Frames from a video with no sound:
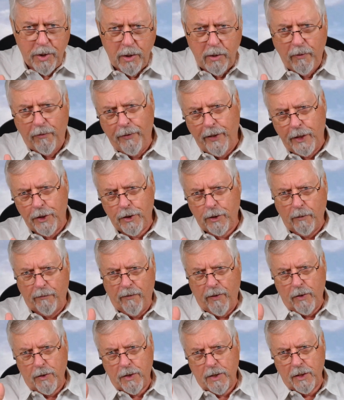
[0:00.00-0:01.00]
you fish to
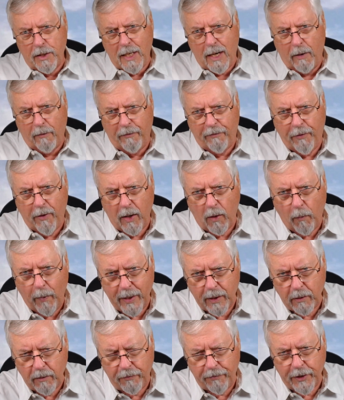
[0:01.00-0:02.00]
versus how far away
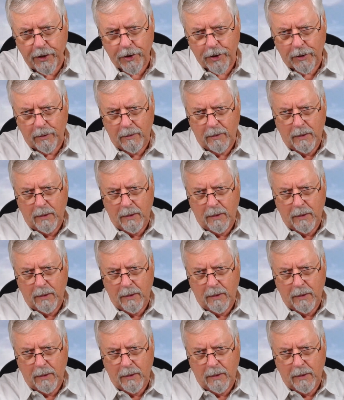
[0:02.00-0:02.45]
you fish.